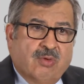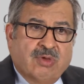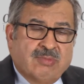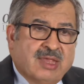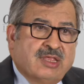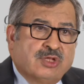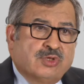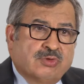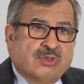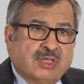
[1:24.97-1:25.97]
We may need
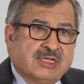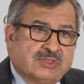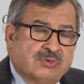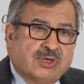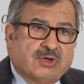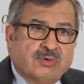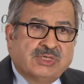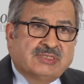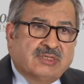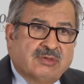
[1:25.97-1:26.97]
to do things to
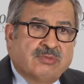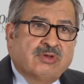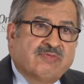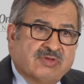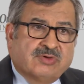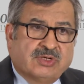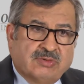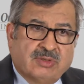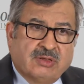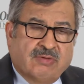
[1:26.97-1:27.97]
increase the immune
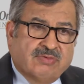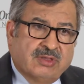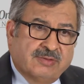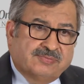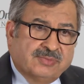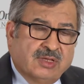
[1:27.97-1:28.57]
infiltration of the, of the